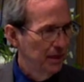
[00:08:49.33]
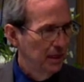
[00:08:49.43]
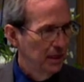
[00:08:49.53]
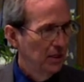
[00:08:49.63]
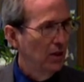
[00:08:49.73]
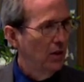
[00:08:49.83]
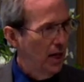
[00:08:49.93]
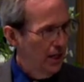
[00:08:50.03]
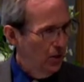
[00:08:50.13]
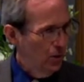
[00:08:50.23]
Now, I
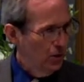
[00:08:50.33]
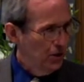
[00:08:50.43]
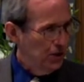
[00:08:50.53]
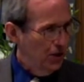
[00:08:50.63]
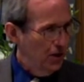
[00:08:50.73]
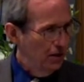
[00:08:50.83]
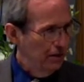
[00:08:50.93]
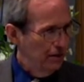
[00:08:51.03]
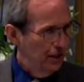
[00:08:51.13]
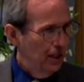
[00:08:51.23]
don't want to starve.
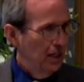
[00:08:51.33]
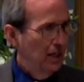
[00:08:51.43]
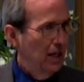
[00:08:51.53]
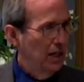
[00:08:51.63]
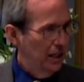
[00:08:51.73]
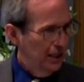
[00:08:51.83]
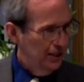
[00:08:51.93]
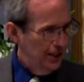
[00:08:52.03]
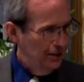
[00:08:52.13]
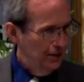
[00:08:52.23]
I like to
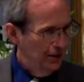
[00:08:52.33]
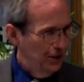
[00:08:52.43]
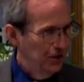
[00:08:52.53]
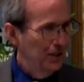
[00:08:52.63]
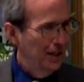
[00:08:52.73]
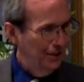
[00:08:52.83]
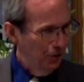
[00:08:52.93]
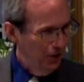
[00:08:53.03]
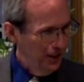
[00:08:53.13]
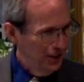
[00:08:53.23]
eat food. I
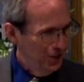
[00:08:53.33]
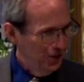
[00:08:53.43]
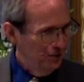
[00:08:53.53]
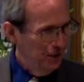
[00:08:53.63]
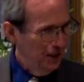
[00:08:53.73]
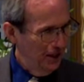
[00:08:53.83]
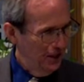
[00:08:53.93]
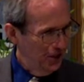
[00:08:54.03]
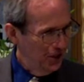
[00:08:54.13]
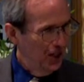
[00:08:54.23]
really enjoyed my
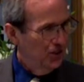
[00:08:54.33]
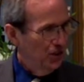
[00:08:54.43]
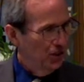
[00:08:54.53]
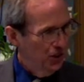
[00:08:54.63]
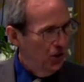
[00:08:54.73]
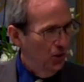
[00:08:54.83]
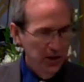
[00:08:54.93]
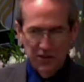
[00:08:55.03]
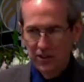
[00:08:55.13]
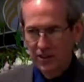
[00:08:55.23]
lunch. So, the goal
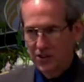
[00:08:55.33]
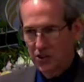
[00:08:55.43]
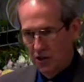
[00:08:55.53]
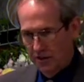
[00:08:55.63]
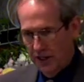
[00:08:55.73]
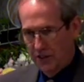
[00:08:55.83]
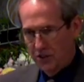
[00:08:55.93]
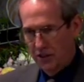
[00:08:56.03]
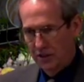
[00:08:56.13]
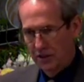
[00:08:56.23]
isn't starvation.
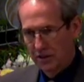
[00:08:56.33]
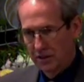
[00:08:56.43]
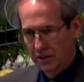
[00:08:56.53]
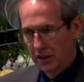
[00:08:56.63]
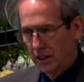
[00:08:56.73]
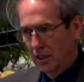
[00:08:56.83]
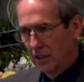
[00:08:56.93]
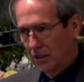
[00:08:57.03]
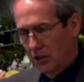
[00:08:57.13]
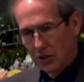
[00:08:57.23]

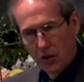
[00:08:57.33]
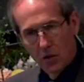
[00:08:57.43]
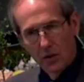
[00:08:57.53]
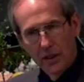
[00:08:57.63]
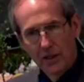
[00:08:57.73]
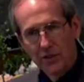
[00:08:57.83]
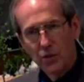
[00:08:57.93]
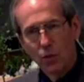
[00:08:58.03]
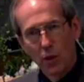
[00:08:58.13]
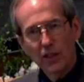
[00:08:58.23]
The goal is
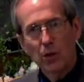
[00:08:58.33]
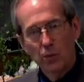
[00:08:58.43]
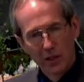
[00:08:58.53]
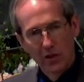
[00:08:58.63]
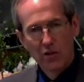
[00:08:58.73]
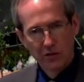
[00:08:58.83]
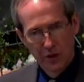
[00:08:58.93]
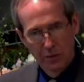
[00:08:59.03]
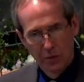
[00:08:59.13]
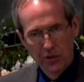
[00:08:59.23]
what can we learn from the
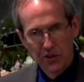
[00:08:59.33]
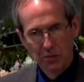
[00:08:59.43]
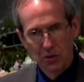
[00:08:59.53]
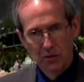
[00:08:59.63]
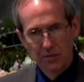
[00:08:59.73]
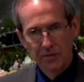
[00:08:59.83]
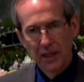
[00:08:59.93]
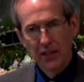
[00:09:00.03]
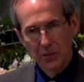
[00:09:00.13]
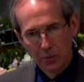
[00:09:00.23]
principle?
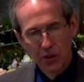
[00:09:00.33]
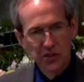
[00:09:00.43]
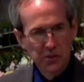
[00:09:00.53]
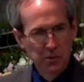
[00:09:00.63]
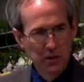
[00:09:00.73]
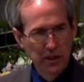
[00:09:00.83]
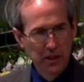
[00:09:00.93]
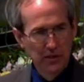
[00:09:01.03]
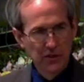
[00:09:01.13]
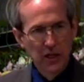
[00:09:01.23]
And the principle
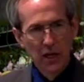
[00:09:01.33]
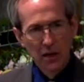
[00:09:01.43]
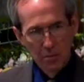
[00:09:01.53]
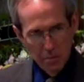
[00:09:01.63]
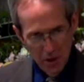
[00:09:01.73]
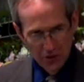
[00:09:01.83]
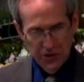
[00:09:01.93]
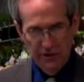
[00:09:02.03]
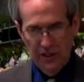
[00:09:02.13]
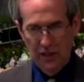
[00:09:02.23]
is most
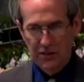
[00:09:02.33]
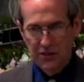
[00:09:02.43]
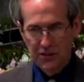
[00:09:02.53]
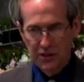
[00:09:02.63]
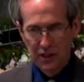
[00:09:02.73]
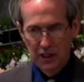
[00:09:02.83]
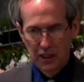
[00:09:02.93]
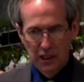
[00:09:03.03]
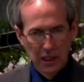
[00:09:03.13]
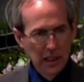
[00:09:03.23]
of us
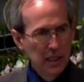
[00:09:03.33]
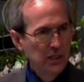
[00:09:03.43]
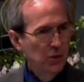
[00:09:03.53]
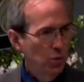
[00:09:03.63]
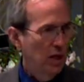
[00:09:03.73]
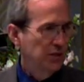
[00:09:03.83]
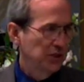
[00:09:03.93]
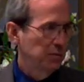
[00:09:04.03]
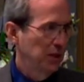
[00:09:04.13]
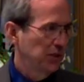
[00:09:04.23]
eat twice as
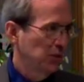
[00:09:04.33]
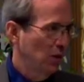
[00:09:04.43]
much as what